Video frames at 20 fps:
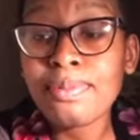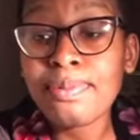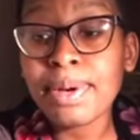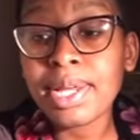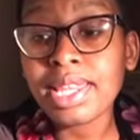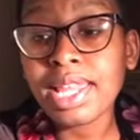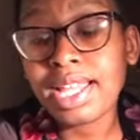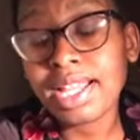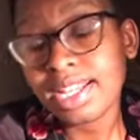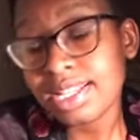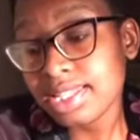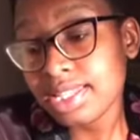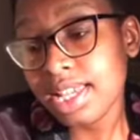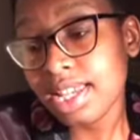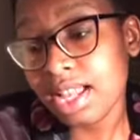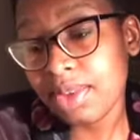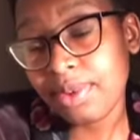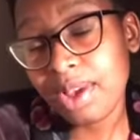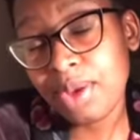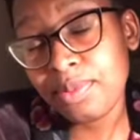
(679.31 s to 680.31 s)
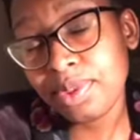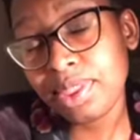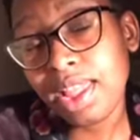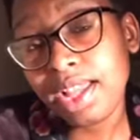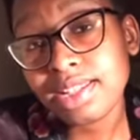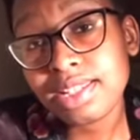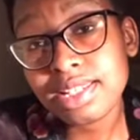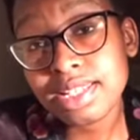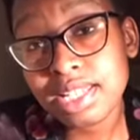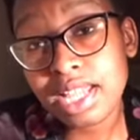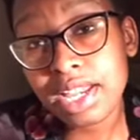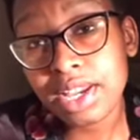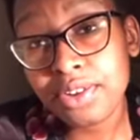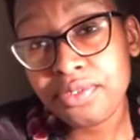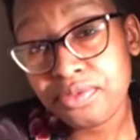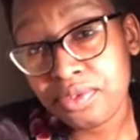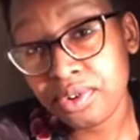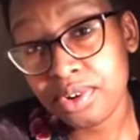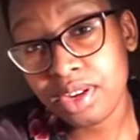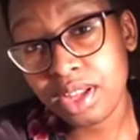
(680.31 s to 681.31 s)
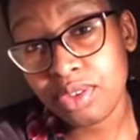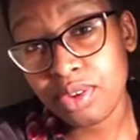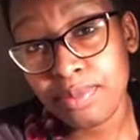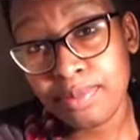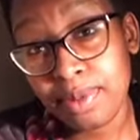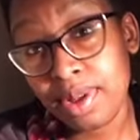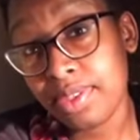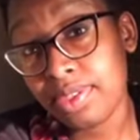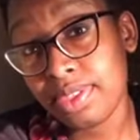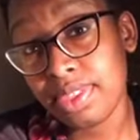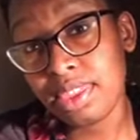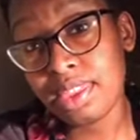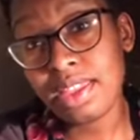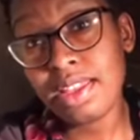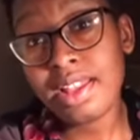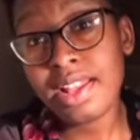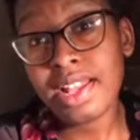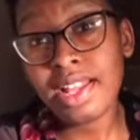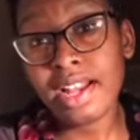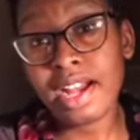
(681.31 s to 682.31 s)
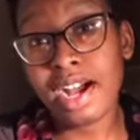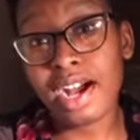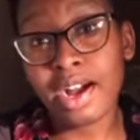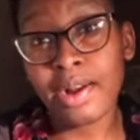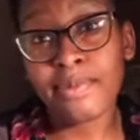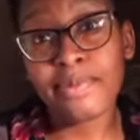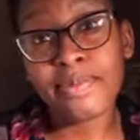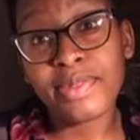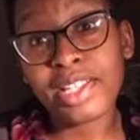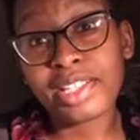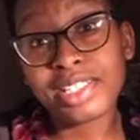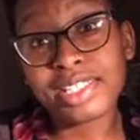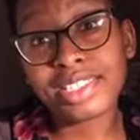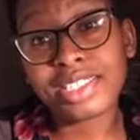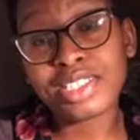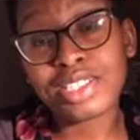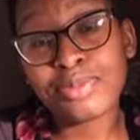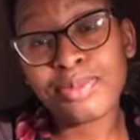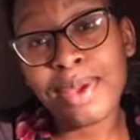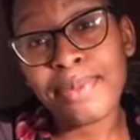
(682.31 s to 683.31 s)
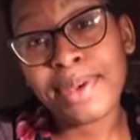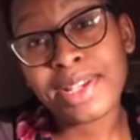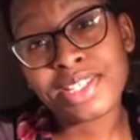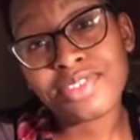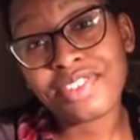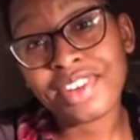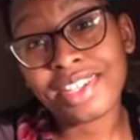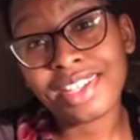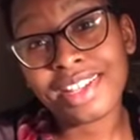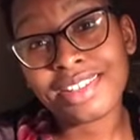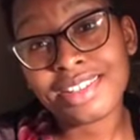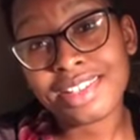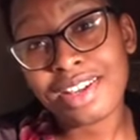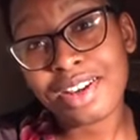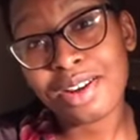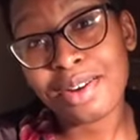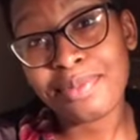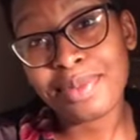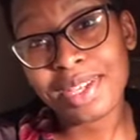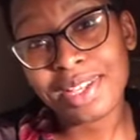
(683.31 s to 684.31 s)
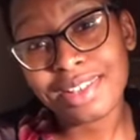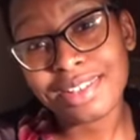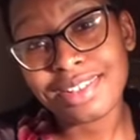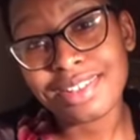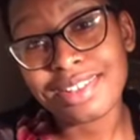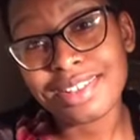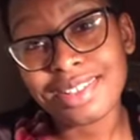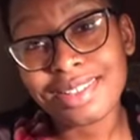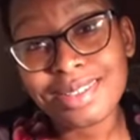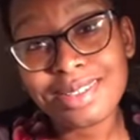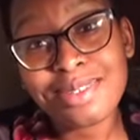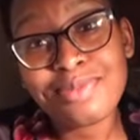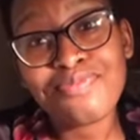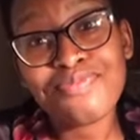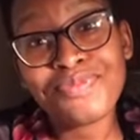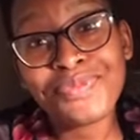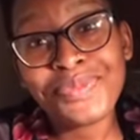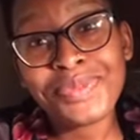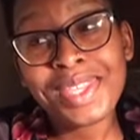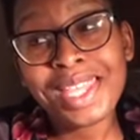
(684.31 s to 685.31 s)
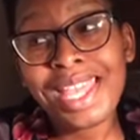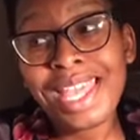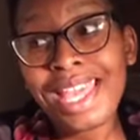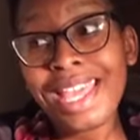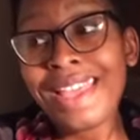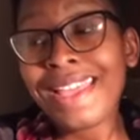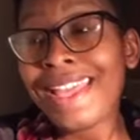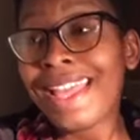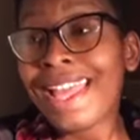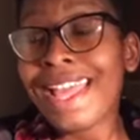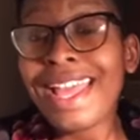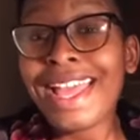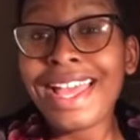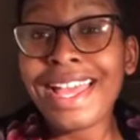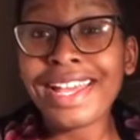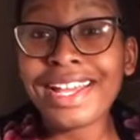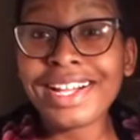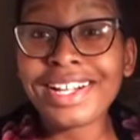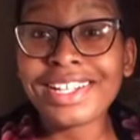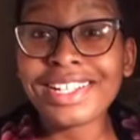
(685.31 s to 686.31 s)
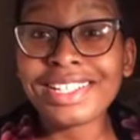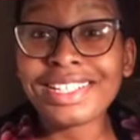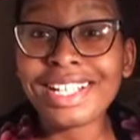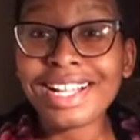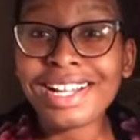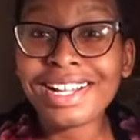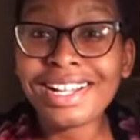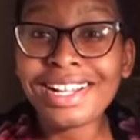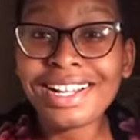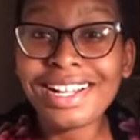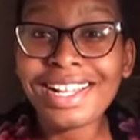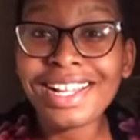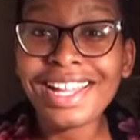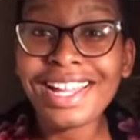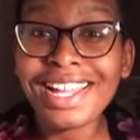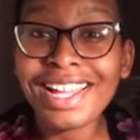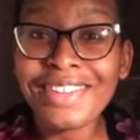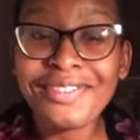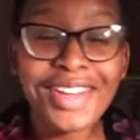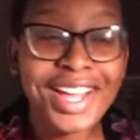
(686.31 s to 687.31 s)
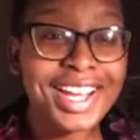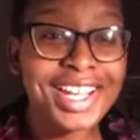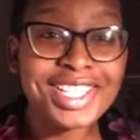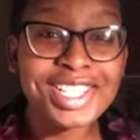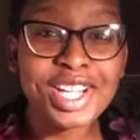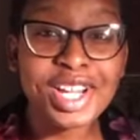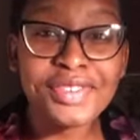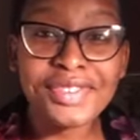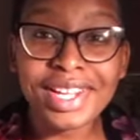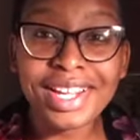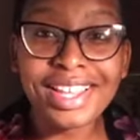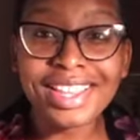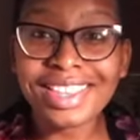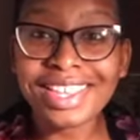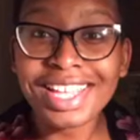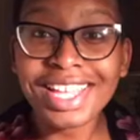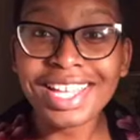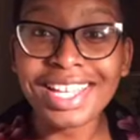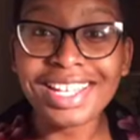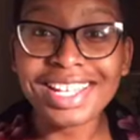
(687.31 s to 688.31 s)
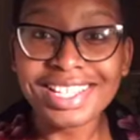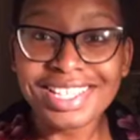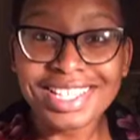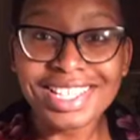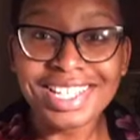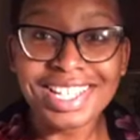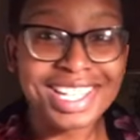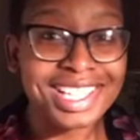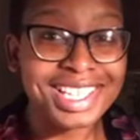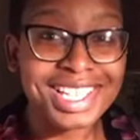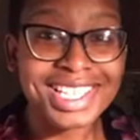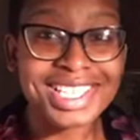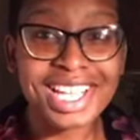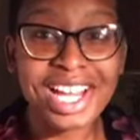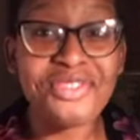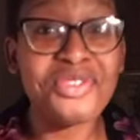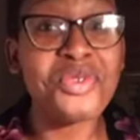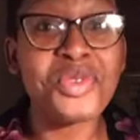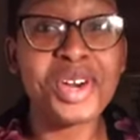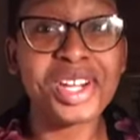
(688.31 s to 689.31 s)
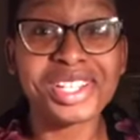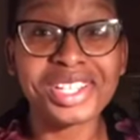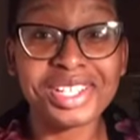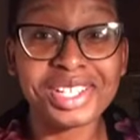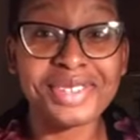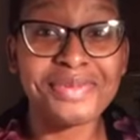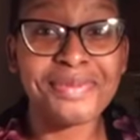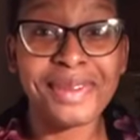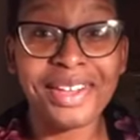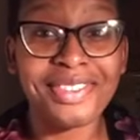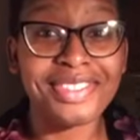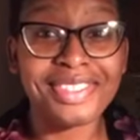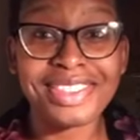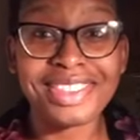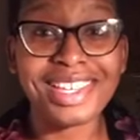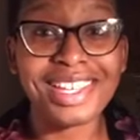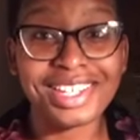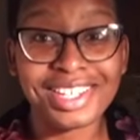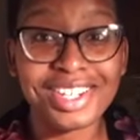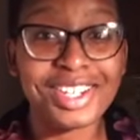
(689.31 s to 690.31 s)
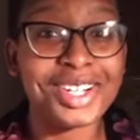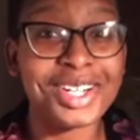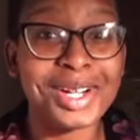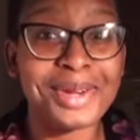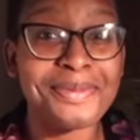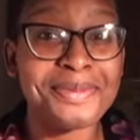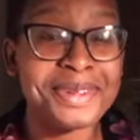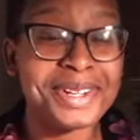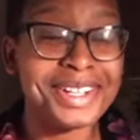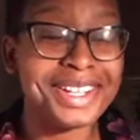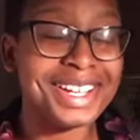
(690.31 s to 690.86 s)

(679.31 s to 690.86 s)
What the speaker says: But like I said, I would like to stay here for another month, at least until my best friend gets here, because hell, if I deserve anything, it's to at least have one good month in Europe.